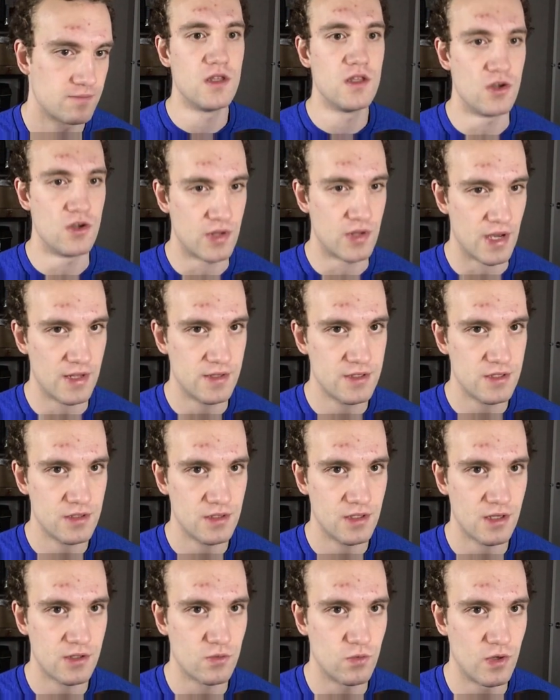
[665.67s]
You can
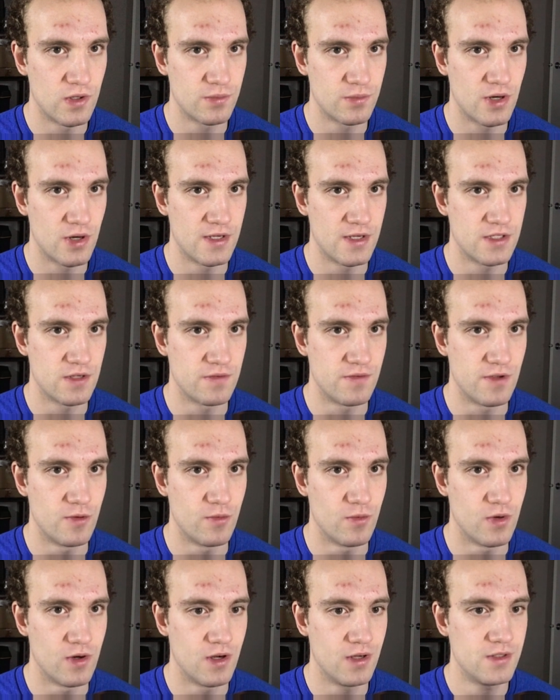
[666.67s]
select one price if you
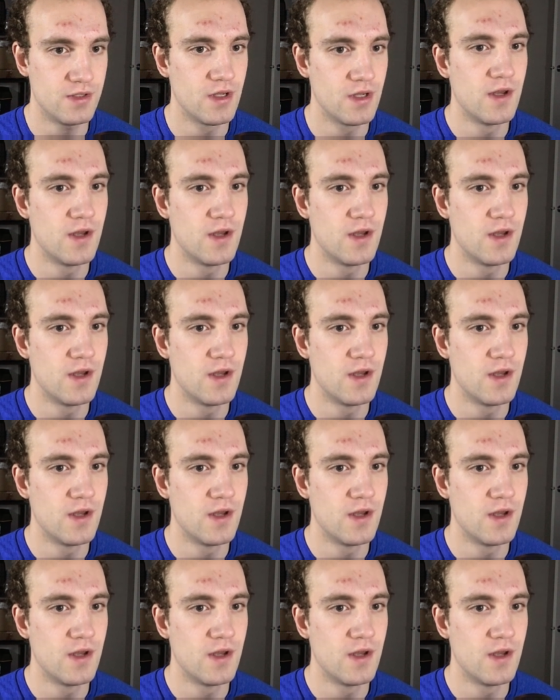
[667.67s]
want.